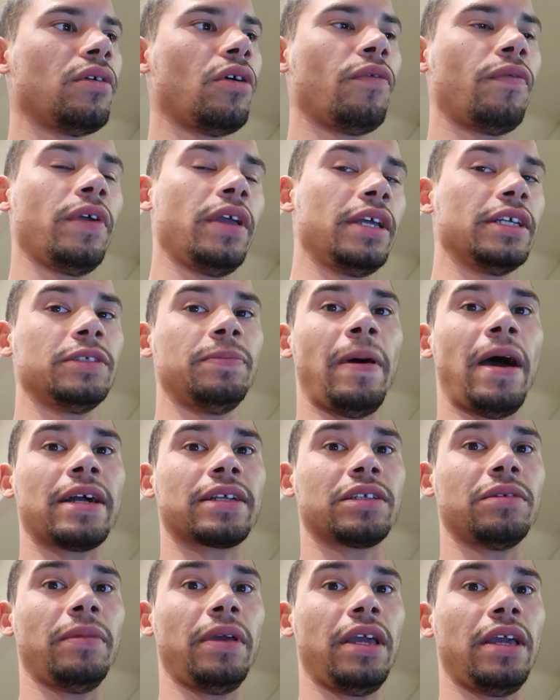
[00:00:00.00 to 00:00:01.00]
hopefully he gets
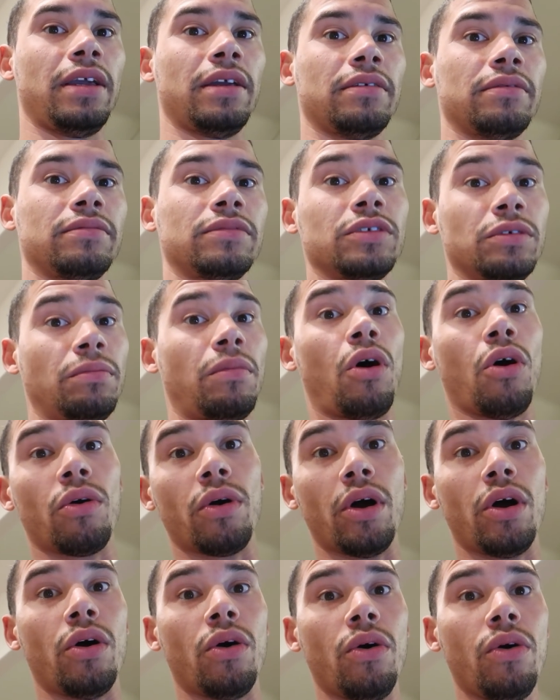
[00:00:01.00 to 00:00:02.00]
back to me
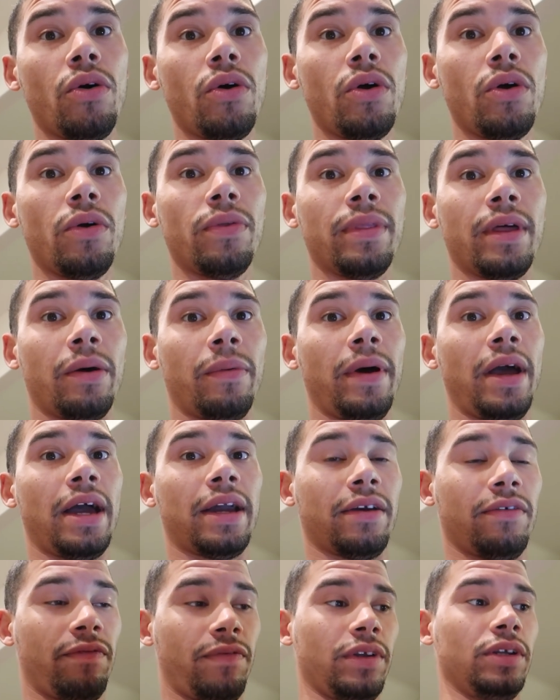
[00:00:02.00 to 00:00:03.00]
tomorrow. That way
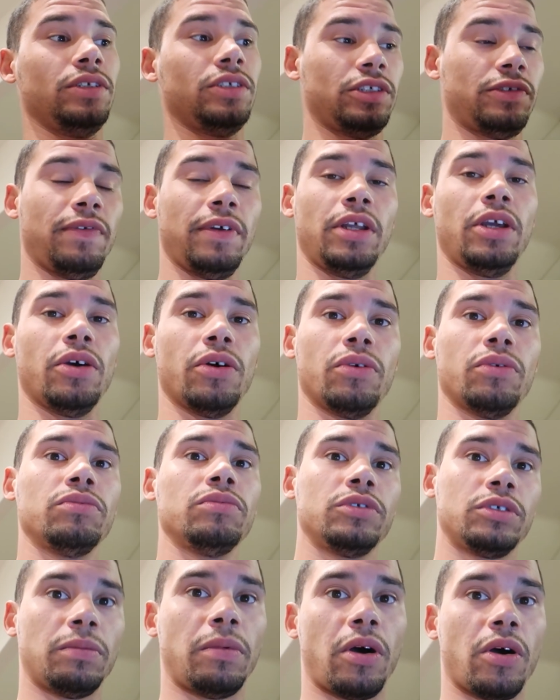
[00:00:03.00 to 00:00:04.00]
I can finish this video
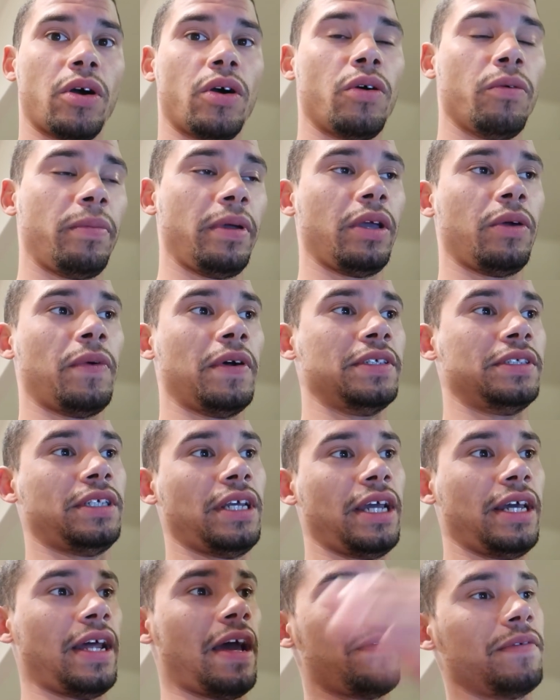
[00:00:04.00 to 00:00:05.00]
tomorrow, being
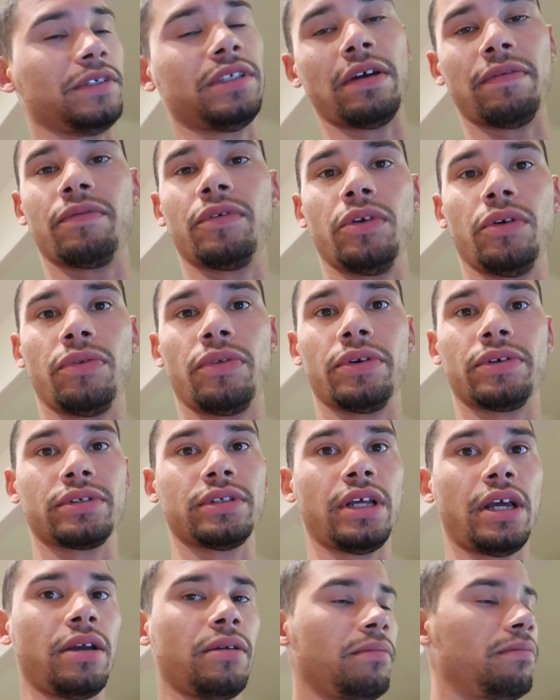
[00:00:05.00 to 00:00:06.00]
Wednesday, and have this up for you
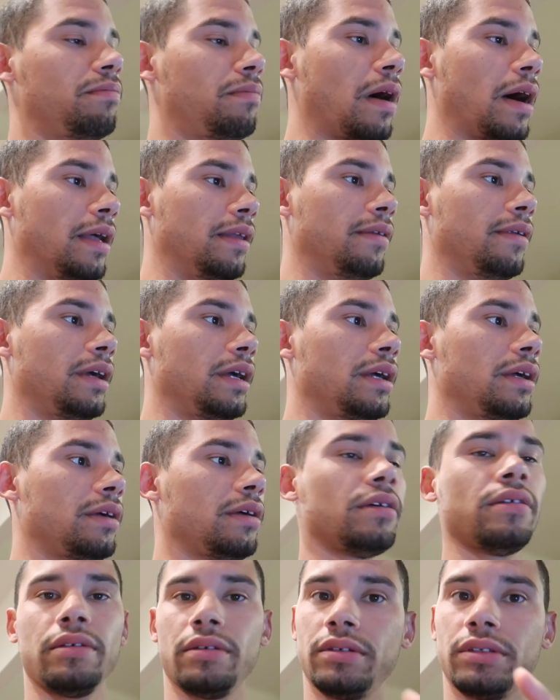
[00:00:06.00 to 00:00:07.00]
Thursday. But
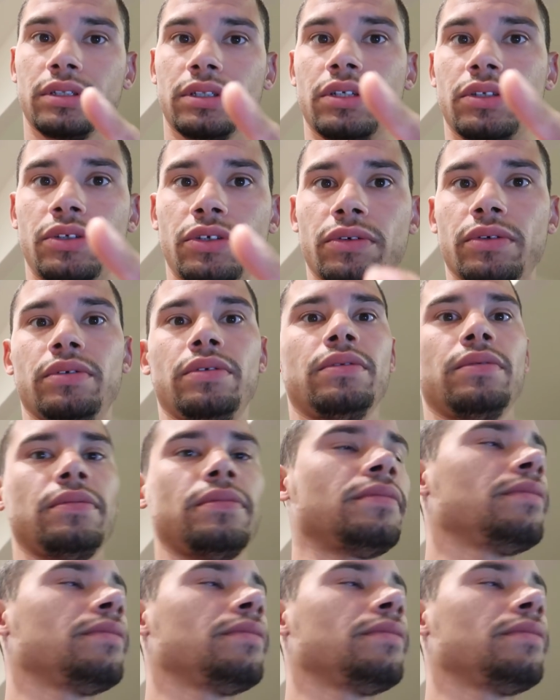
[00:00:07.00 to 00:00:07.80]
let's get to it.